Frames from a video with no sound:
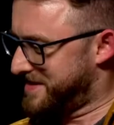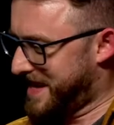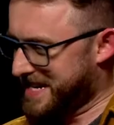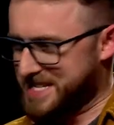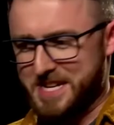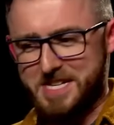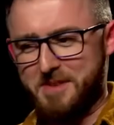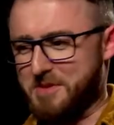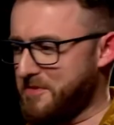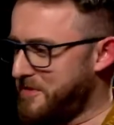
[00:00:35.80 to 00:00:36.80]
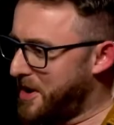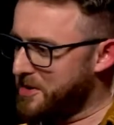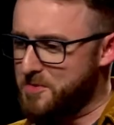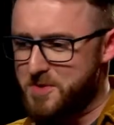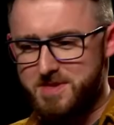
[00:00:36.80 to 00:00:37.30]
The accent is having
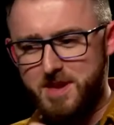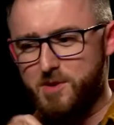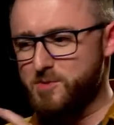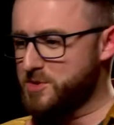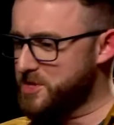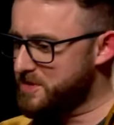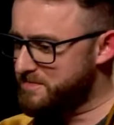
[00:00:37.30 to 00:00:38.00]
fun with the old...